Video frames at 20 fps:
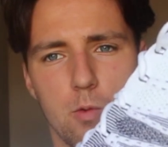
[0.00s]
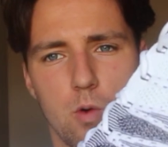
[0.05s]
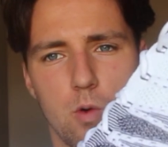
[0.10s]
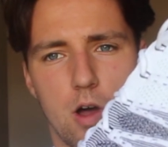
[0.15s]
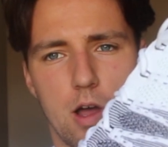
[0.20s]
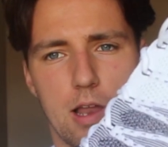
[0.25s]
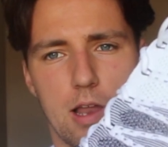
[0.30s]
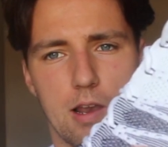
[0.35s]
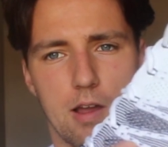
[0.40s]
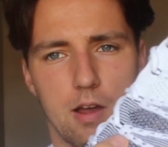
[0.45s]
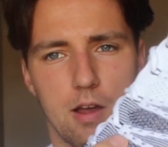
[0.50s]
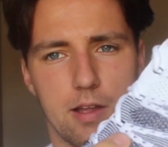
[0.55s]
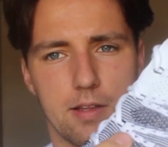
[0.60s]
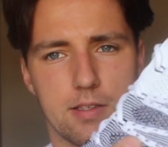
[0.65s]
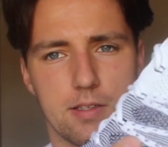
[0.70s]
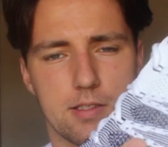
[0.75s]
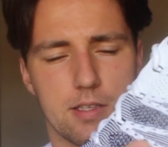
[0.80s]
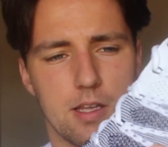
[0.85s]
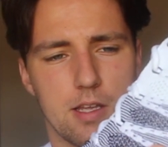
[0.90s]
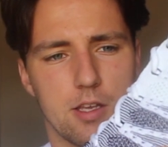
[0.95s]
wire
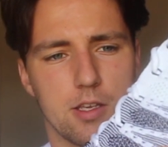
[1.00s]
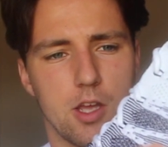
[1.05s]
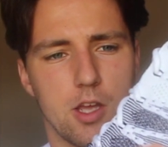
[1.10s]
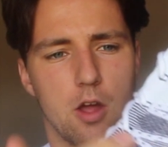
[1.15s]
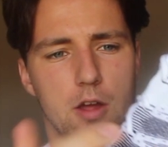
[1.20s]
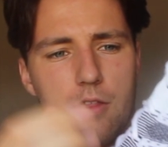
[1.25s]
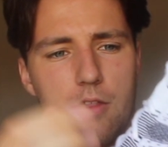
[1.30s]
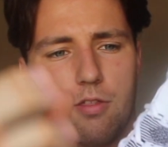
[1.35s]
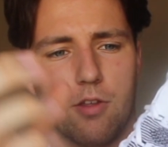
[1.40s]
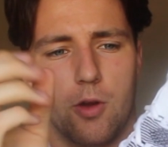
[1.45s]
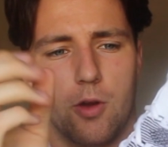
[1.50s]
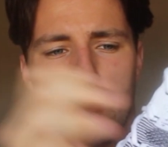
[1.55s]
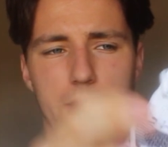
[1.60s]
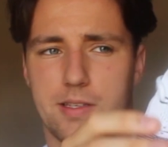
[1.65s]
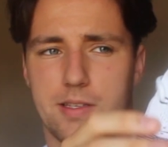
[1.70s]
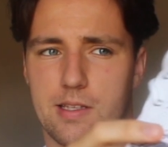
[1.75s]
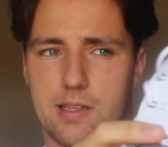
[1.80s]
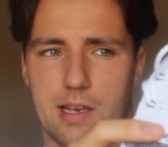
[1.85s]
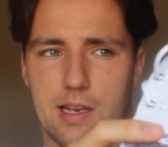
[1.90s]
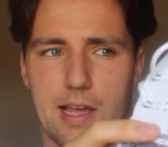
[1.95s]
lines going through
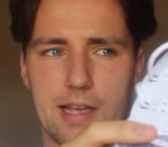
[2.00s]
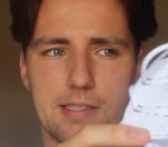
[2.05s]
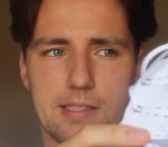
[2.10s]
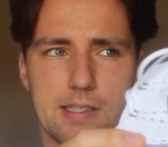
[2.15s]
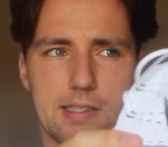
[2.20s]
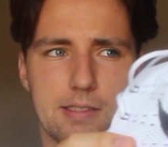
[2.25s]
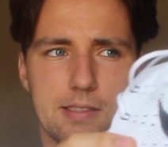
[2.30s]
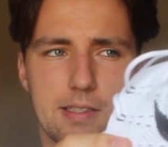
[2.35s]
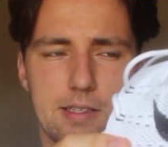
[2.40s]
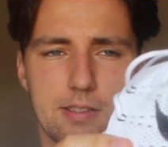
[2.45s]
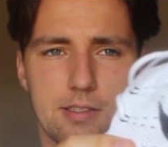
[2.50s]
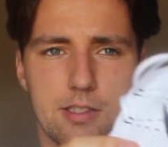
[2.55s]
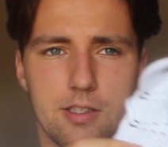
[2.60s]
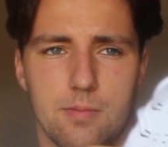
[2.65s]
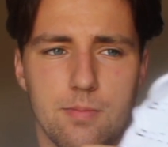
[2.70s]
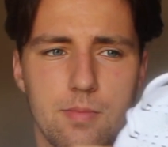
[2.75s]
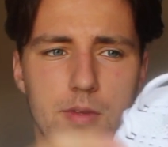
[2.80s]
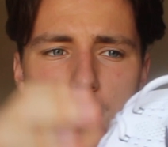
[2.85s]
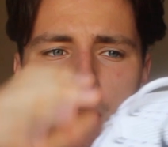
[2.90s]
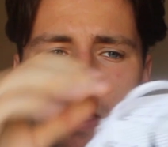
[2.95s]
into the lacing
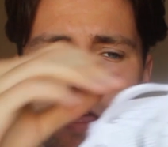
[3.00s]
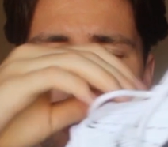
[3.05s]
system.